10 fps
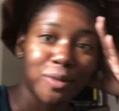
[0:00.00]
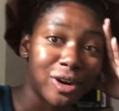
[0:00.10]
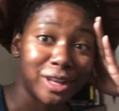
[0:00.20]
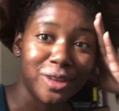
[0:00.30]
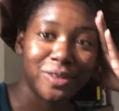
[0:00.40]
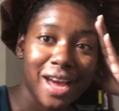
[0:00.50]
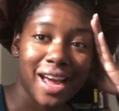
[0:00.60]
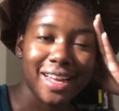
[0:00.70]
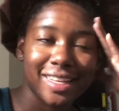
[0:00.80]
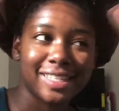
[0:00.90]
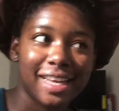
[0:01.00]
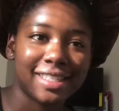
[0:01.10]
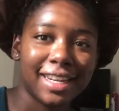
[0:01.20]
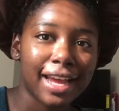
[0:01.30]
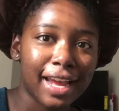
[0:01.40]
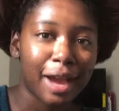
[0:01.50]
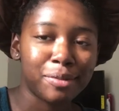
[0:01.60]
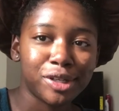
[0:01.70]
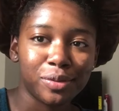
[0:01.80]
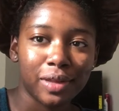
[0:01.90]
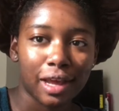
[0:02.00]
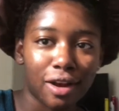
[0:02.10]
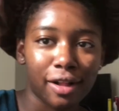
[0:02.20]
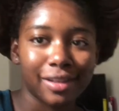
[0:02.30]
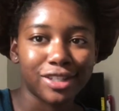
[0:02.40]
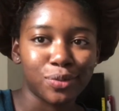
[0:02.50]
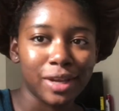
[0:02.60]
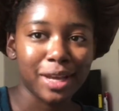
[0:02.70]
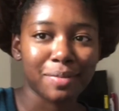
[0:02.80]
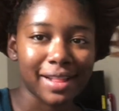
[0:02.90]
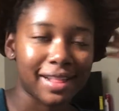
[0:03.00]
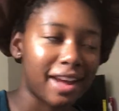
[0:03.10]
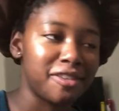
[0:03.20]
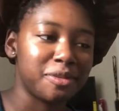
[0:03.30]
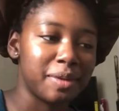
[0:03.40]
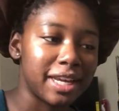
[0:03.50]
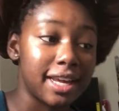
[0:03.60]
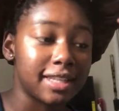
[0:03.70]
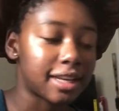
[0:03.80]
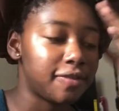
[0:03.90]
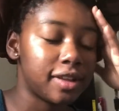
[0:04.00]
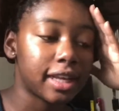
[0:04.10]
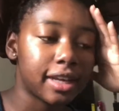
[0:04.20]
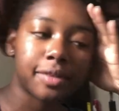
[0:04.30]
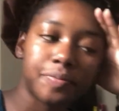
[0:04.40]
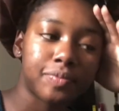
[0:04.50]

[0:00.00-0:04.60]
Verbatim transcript: morning, you guys. Today I'm doing a college week in my life because I feel like